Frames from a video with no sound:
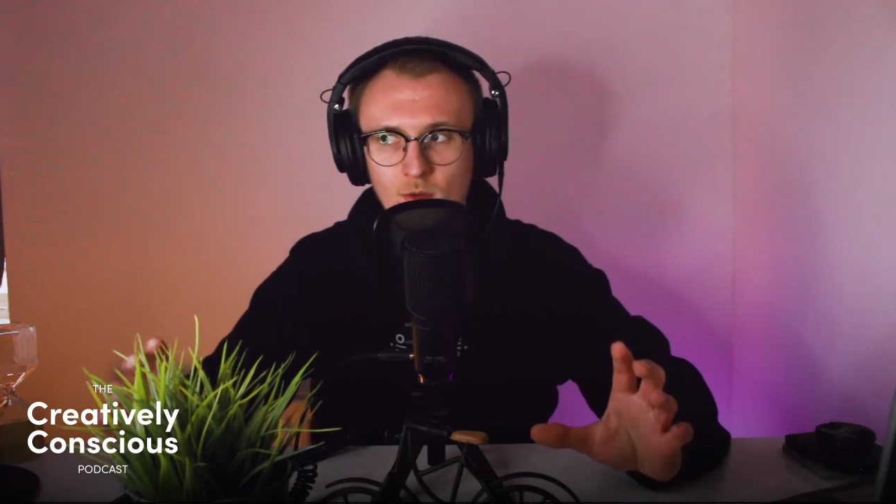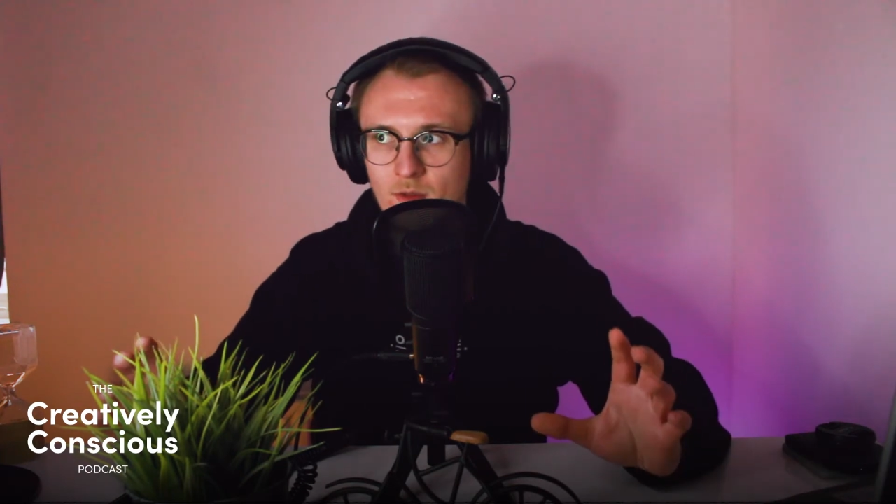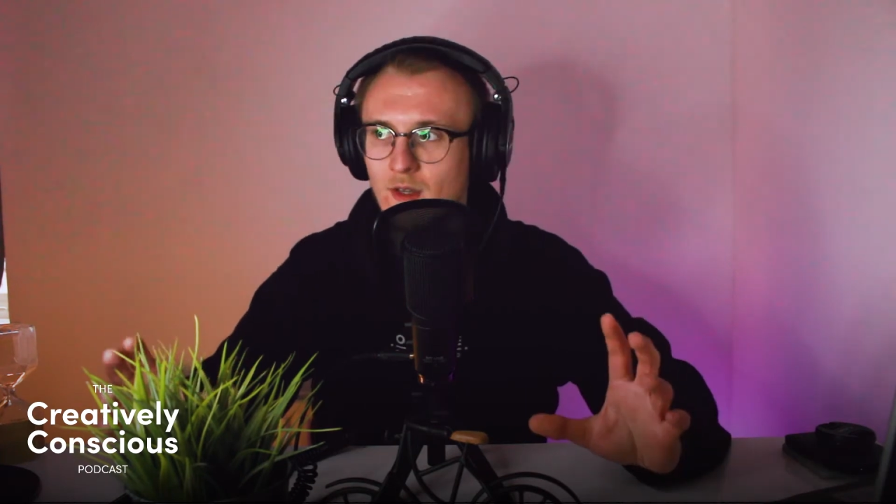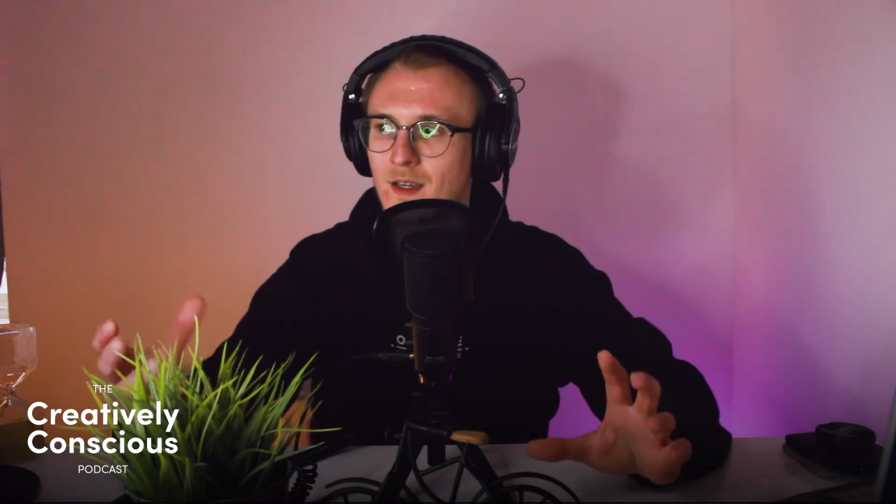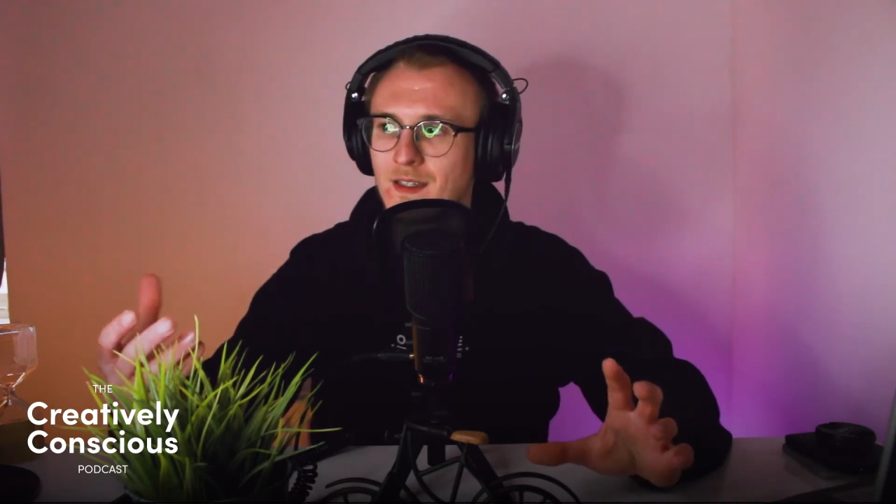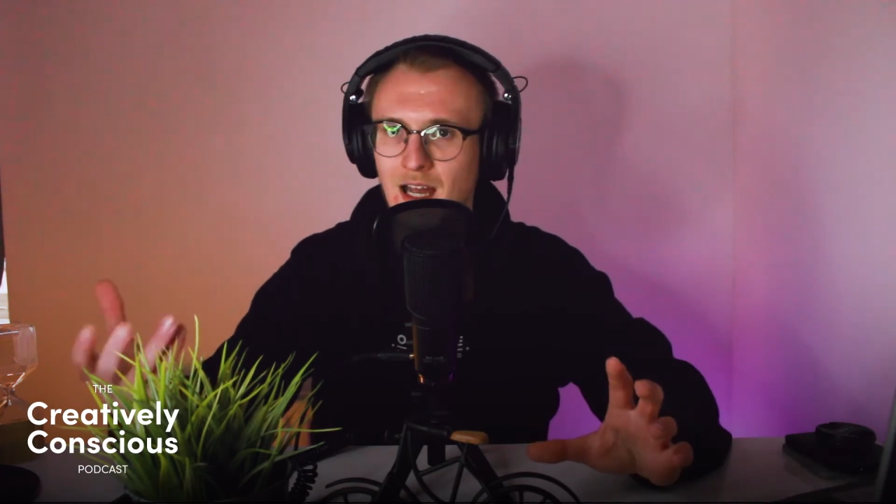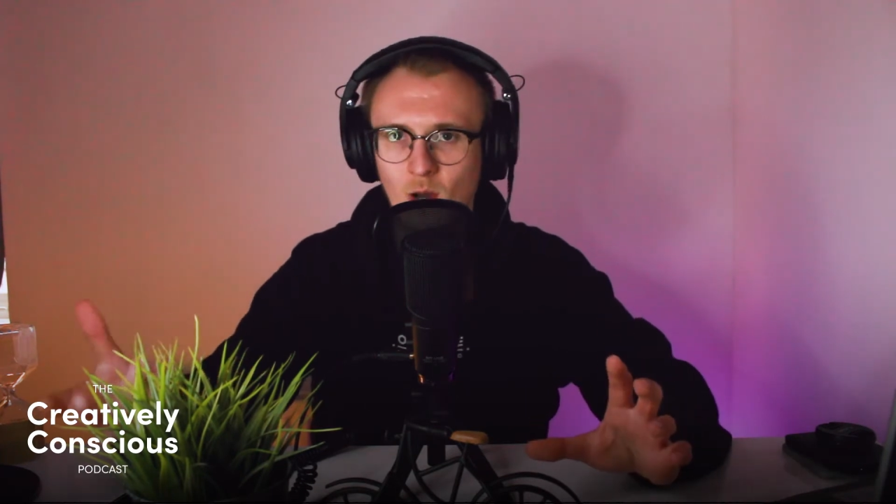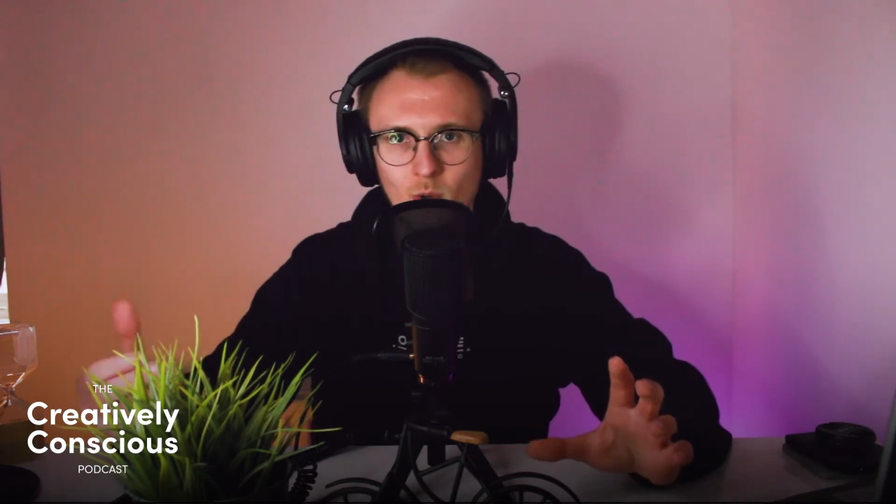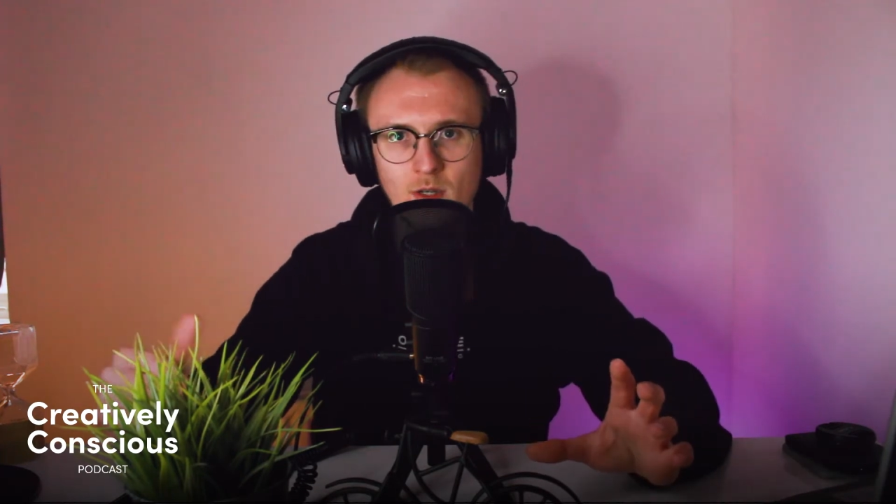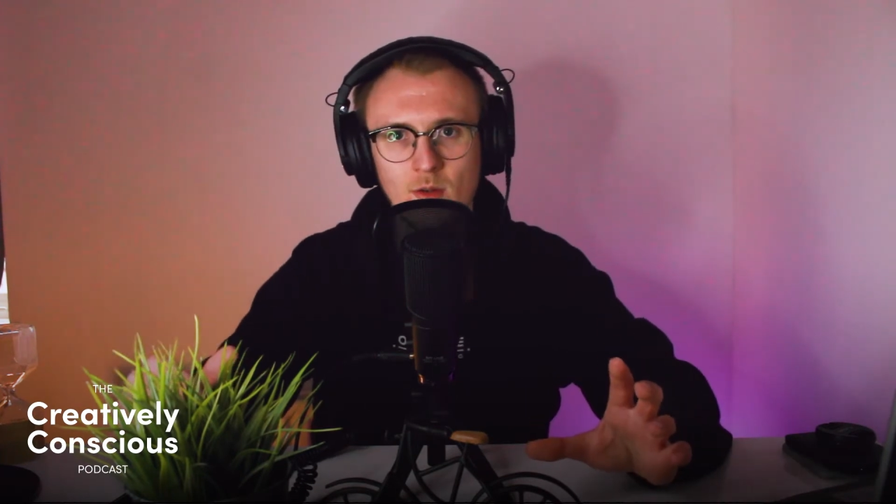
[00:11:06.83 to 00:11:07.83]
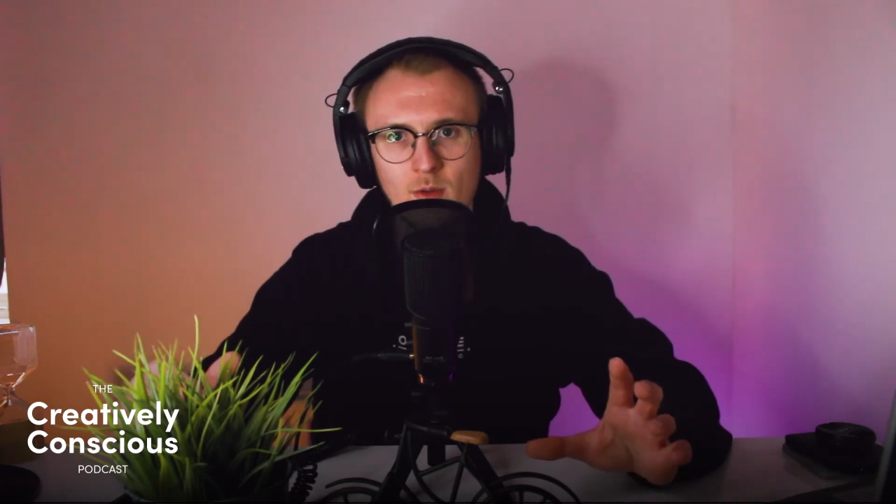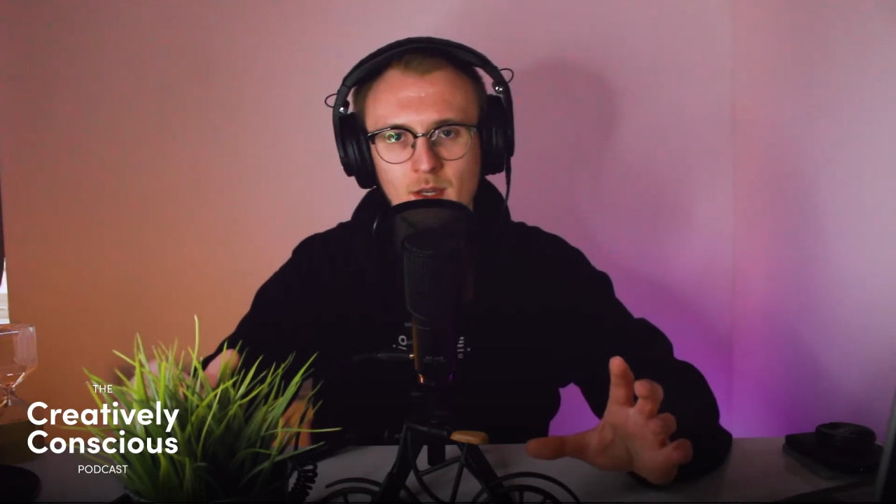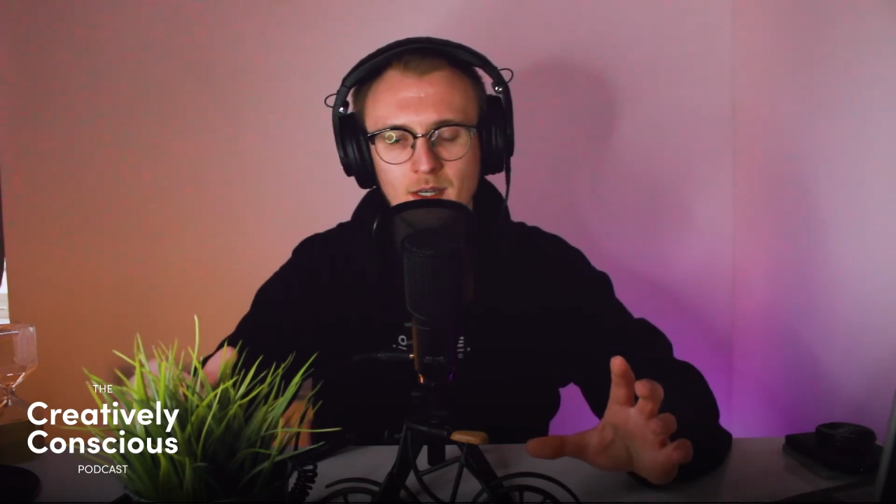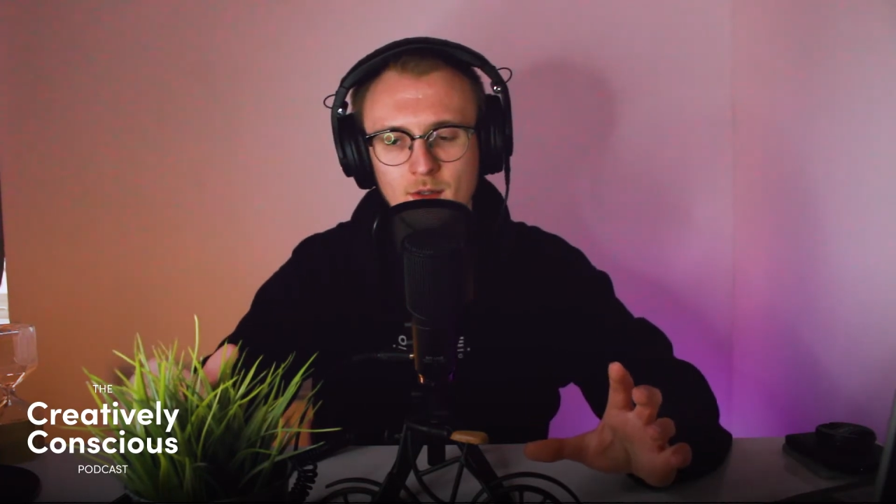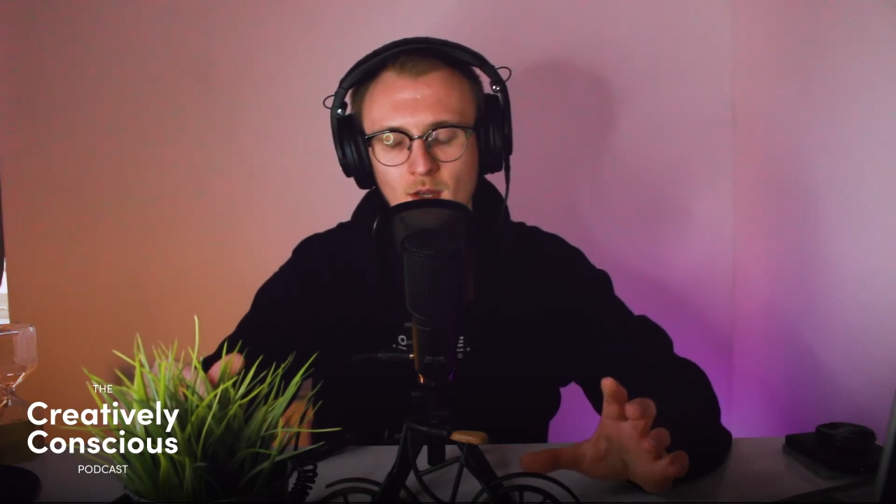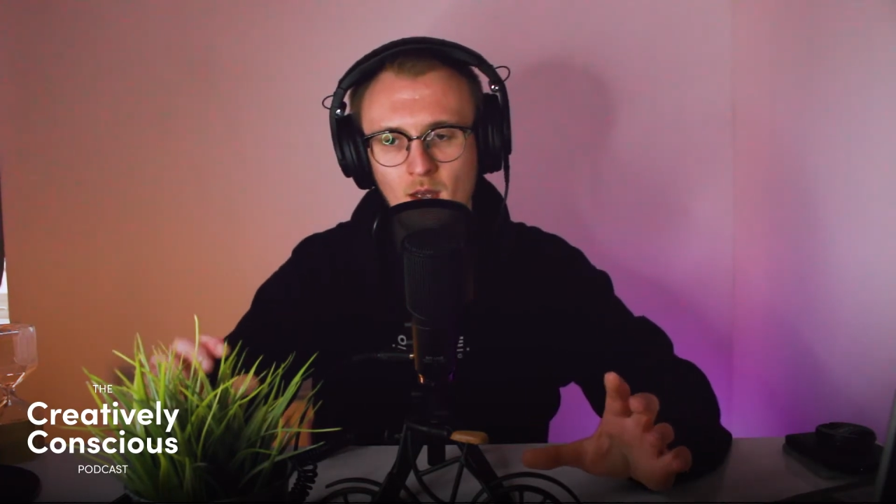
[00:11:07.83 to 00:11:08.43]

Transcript: things, how we do things,